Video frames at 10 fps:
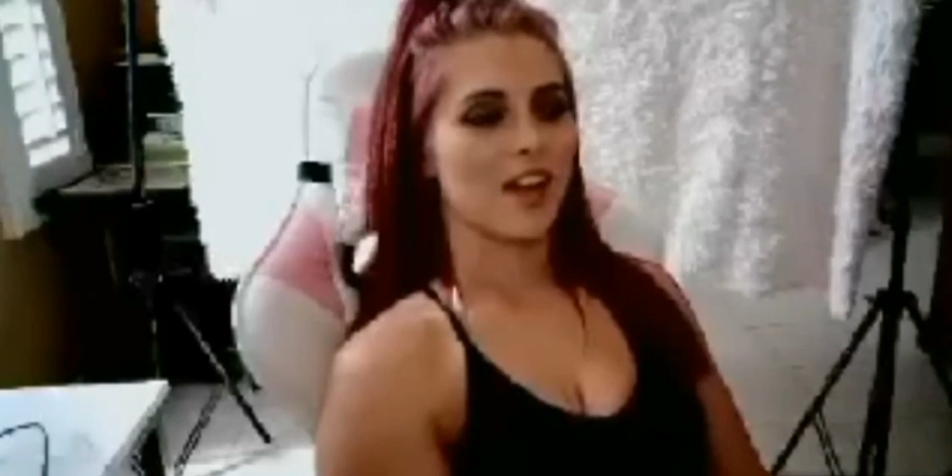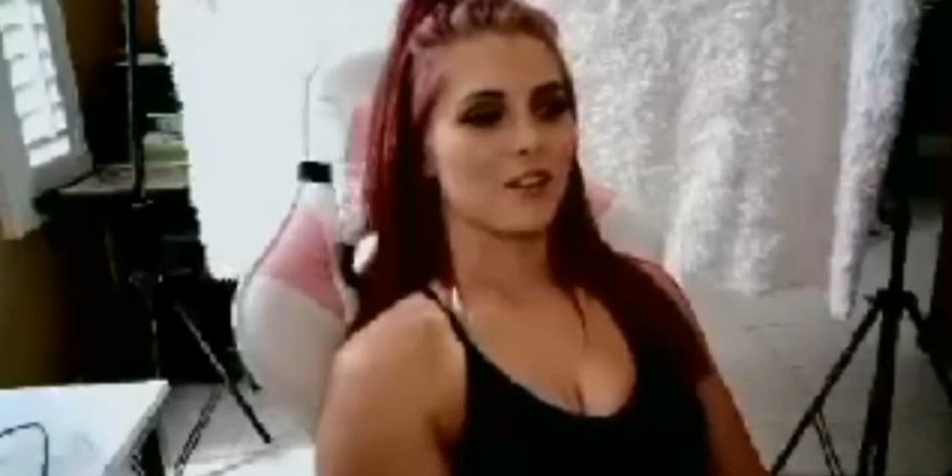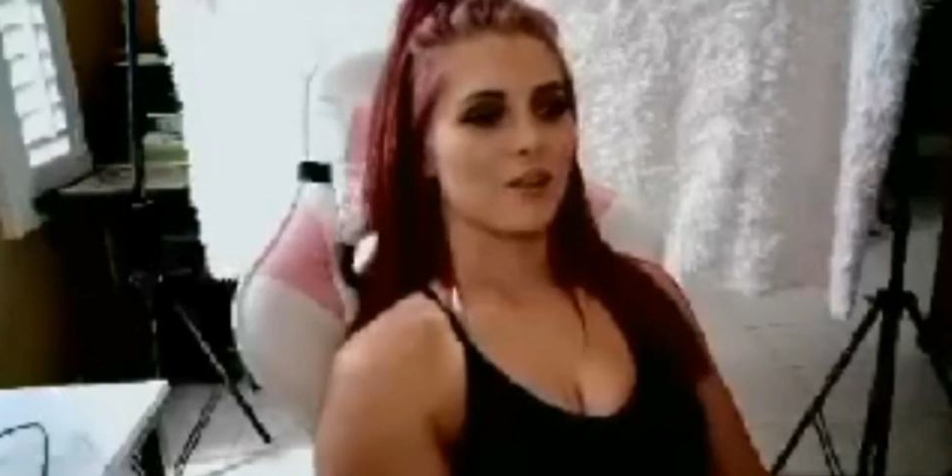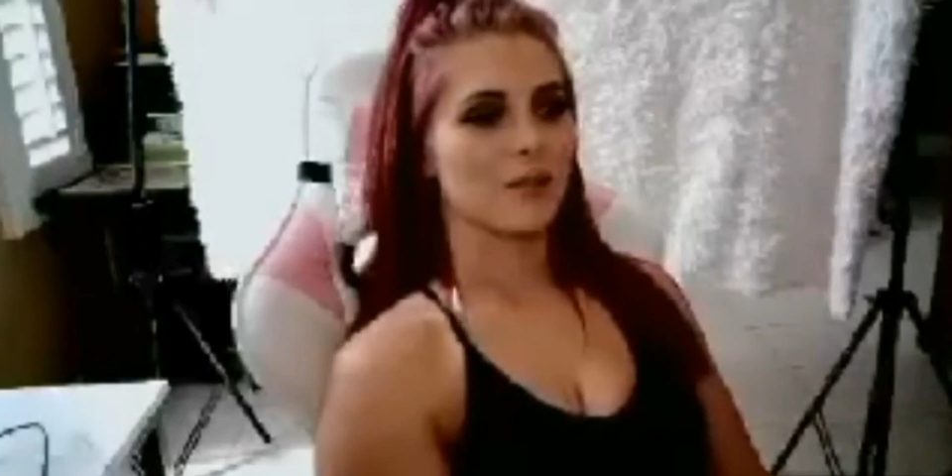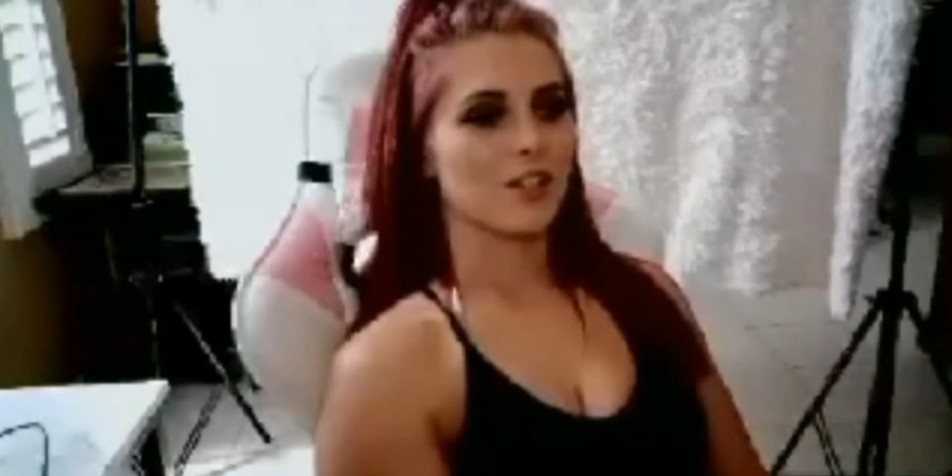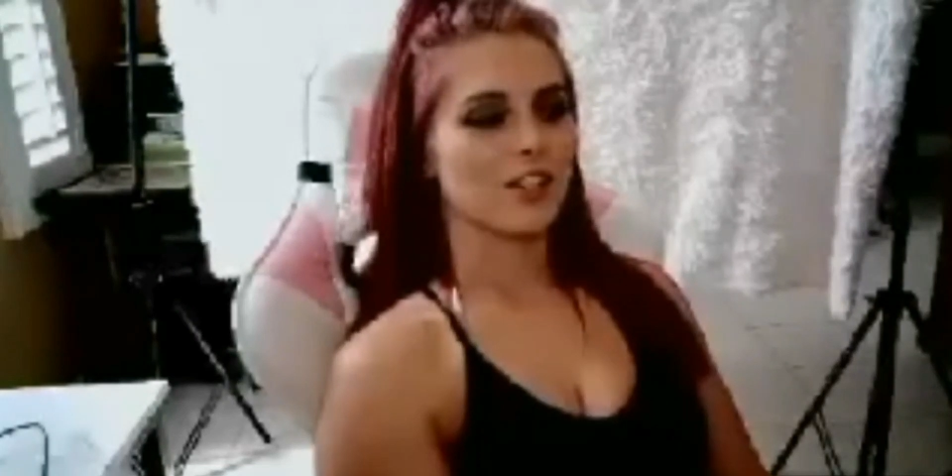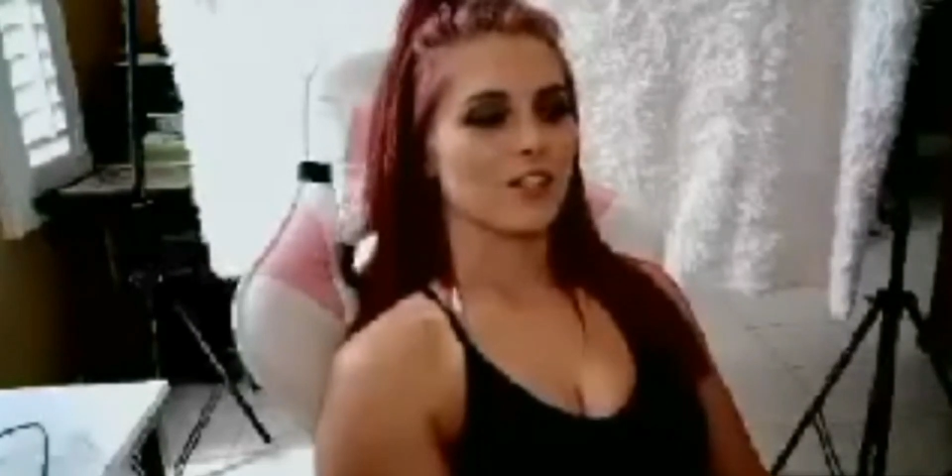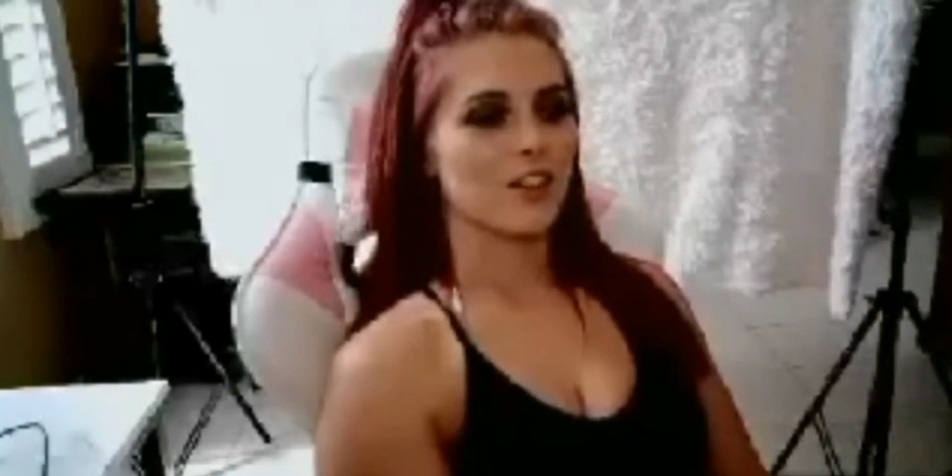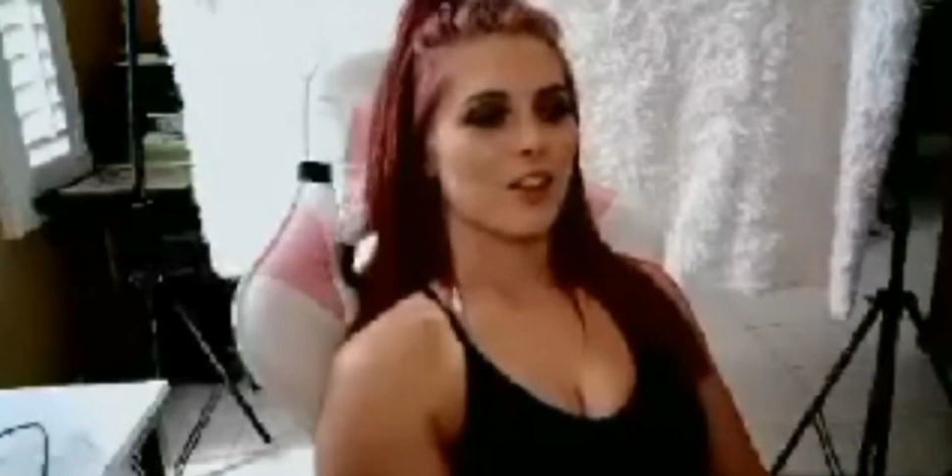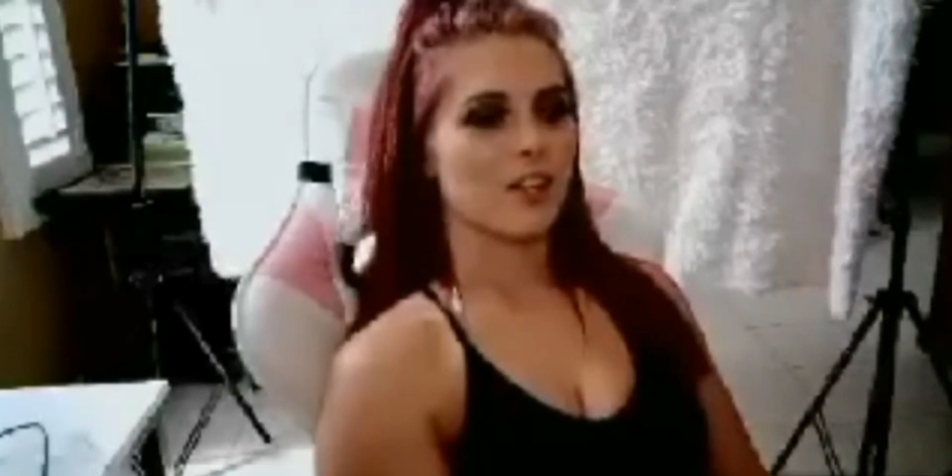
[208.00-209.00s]
I don't know what you guys
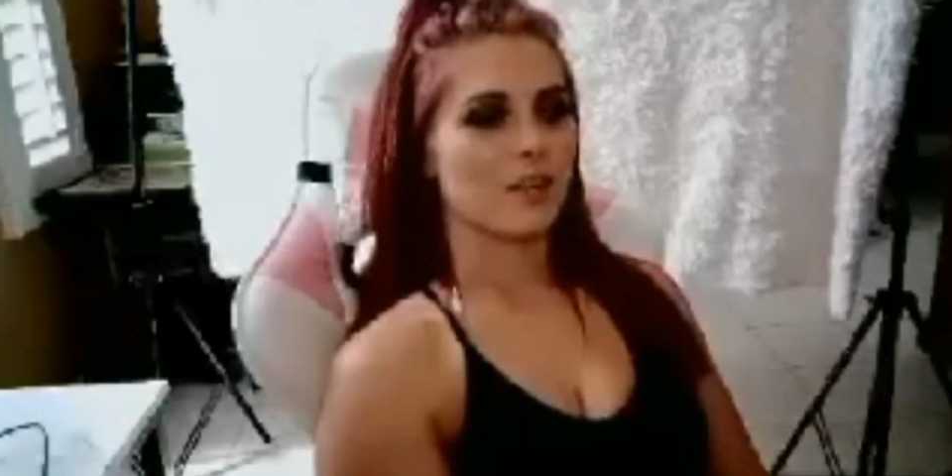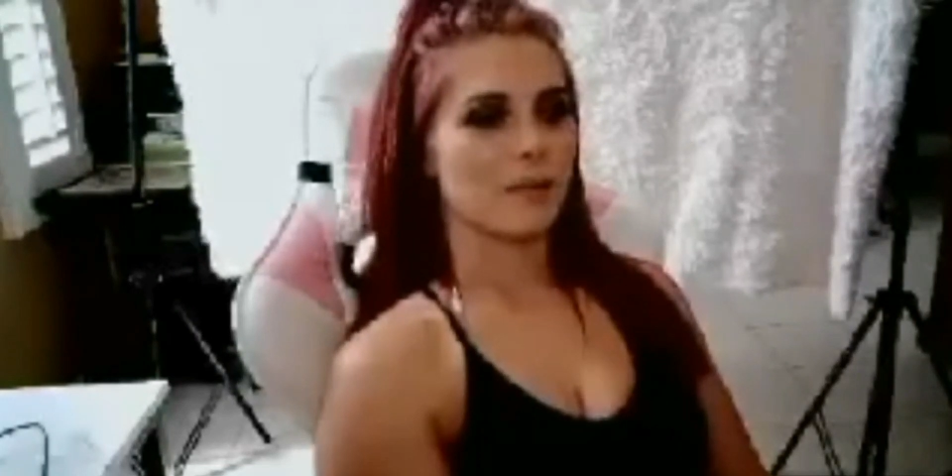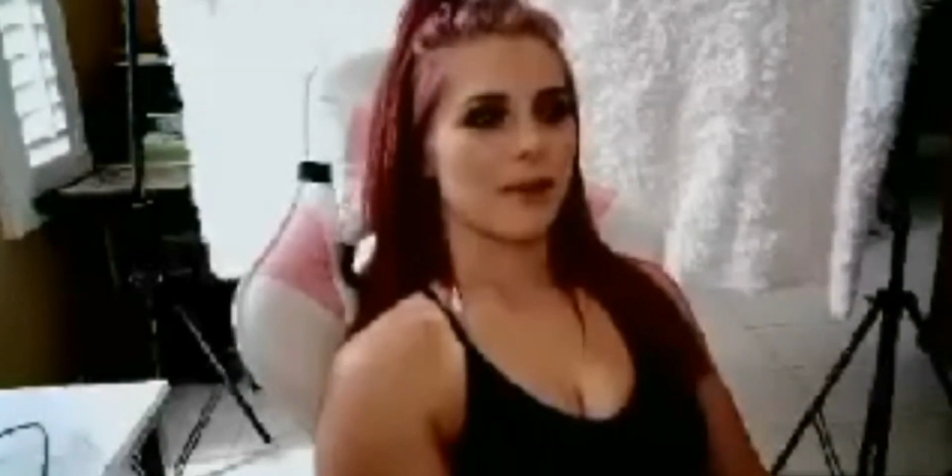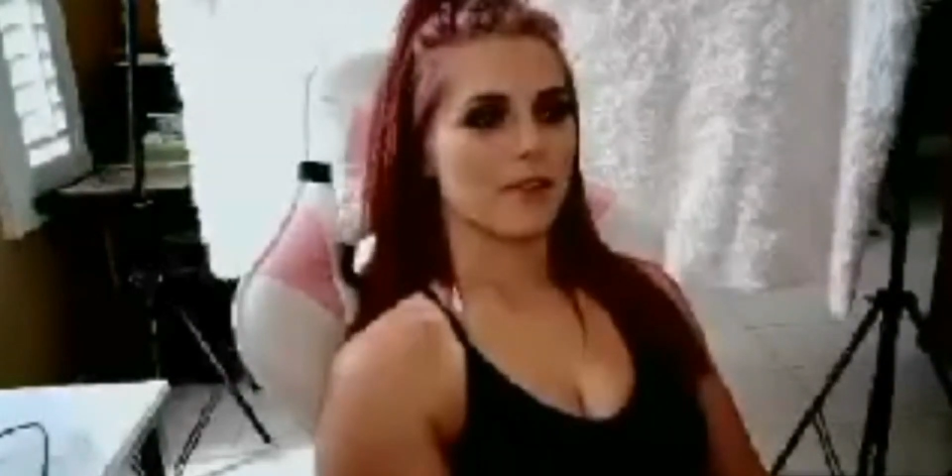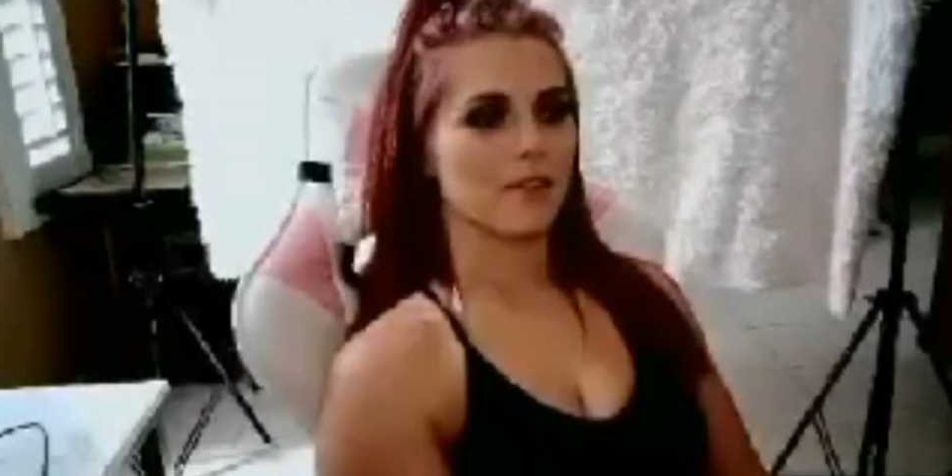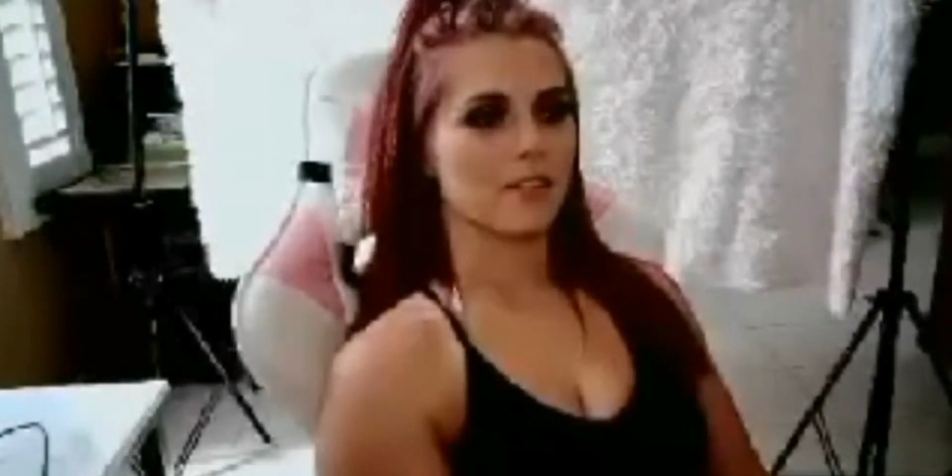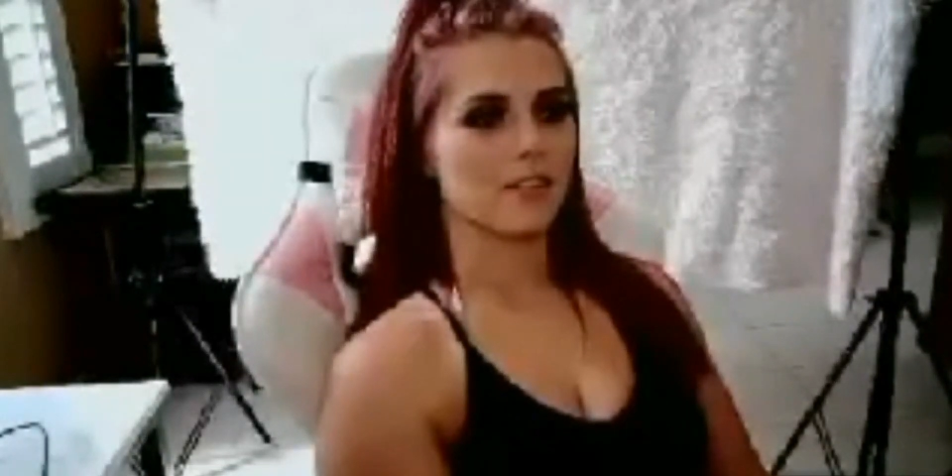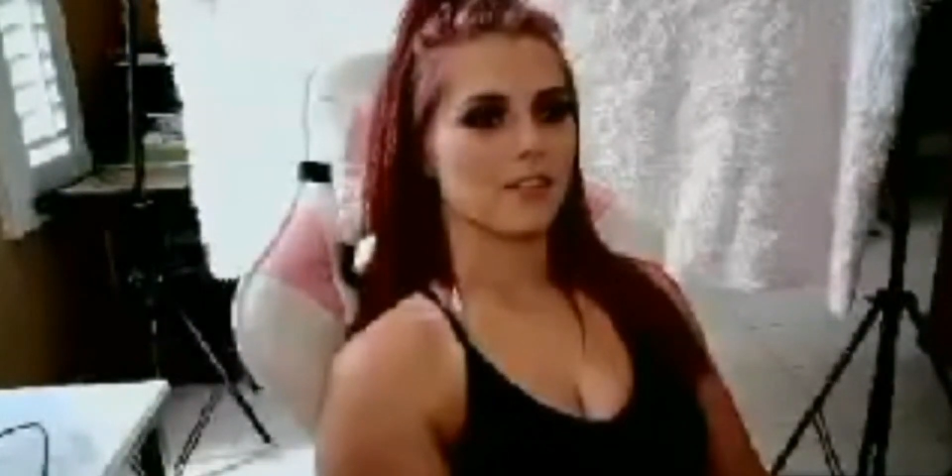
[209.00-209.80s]
are talking about.